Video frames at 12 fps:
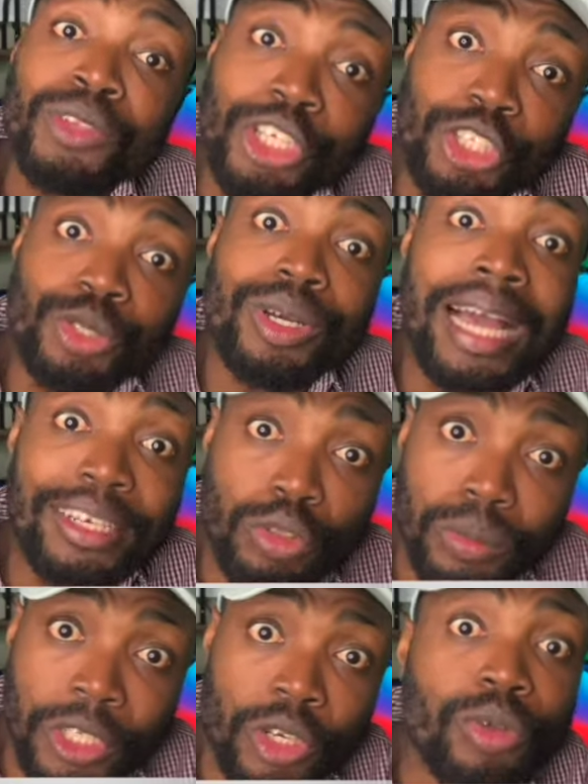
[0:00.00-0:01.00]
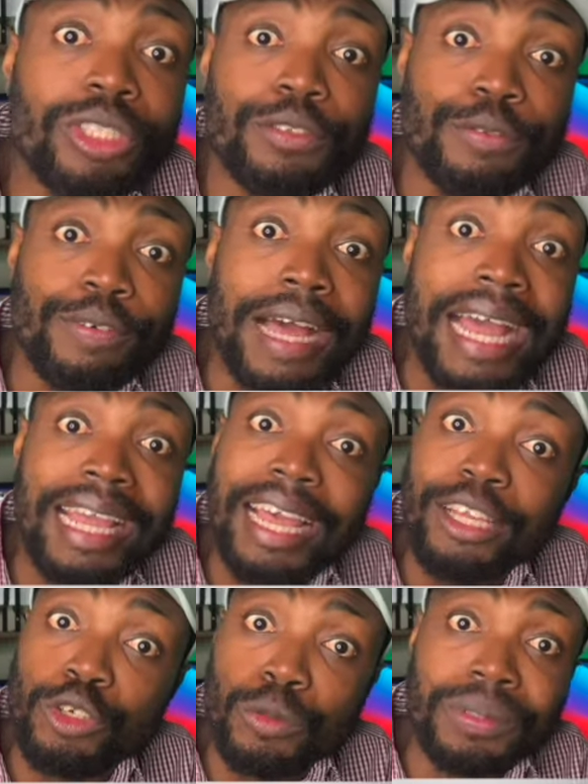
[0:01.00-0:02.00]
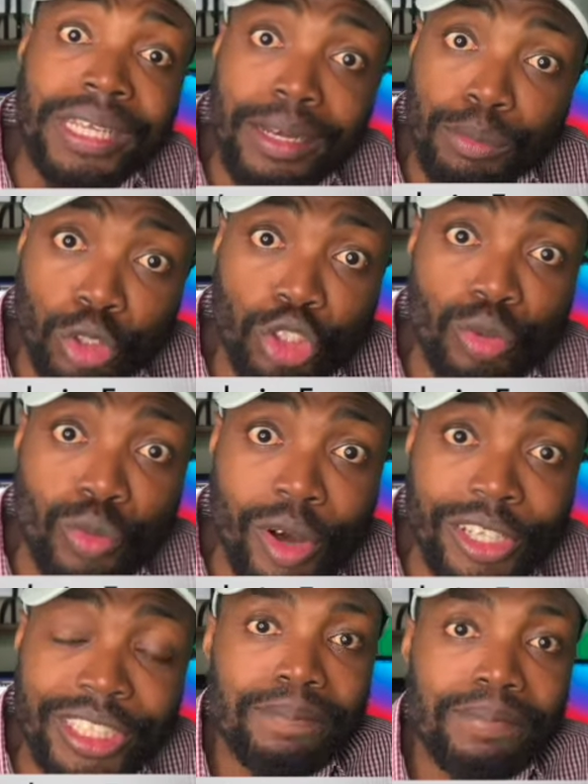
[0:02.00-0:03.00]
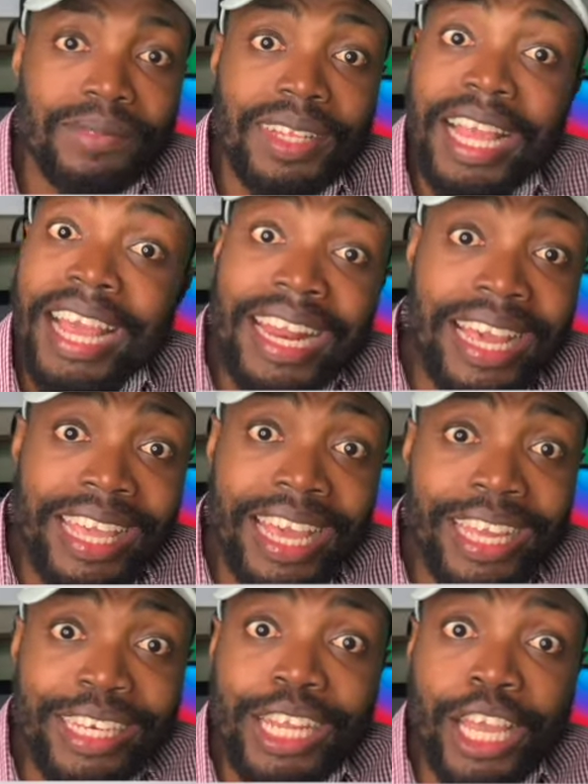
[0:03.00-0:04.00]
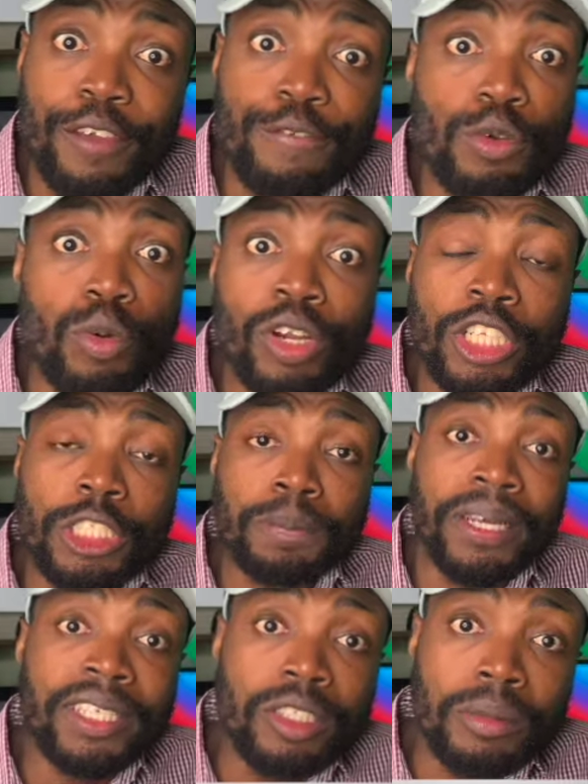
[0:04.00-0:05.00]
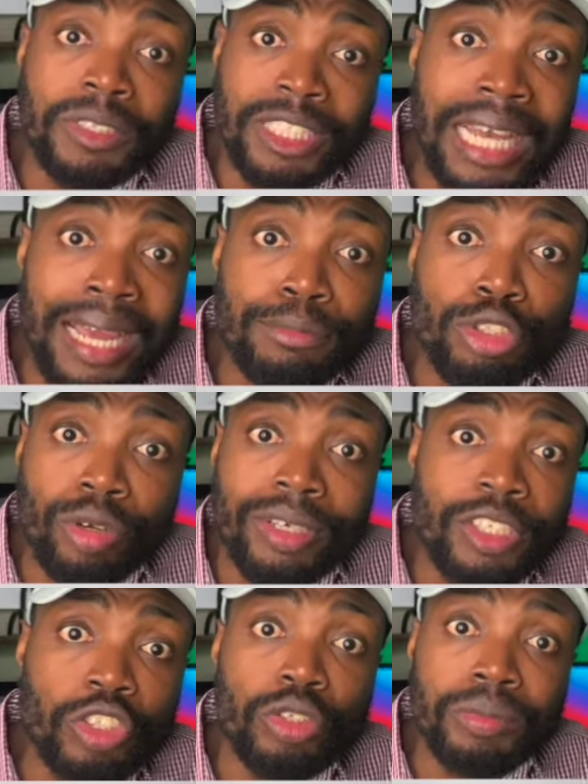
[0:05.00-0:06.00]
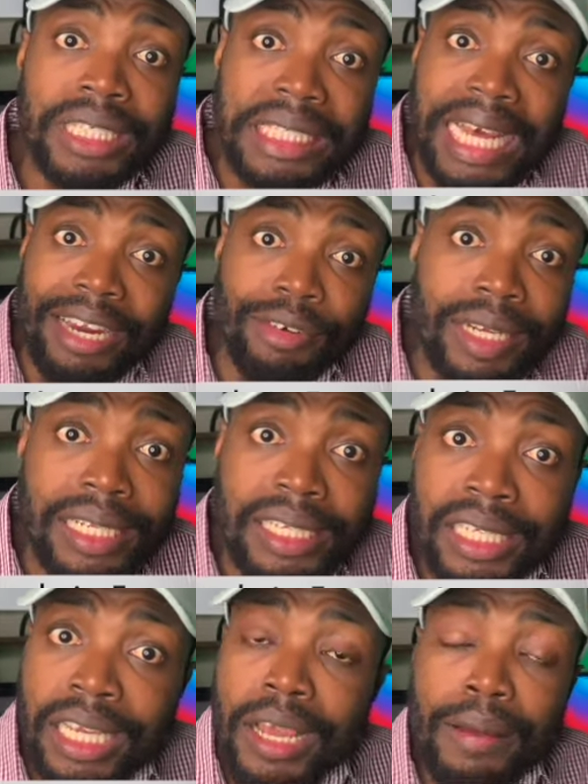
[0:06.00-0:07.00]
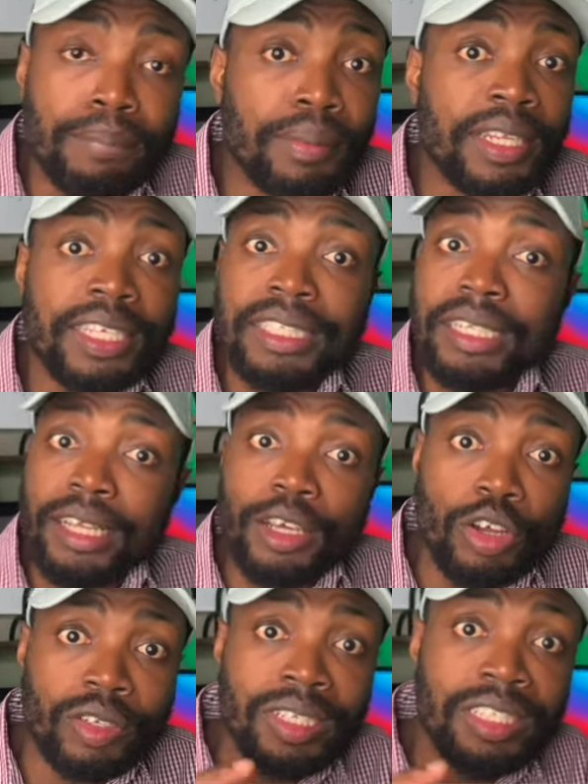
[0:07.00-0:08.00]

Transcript: you guys will be notified and you'll be able to watch it. And again, if you want to spend some time talking to me directly, please click on the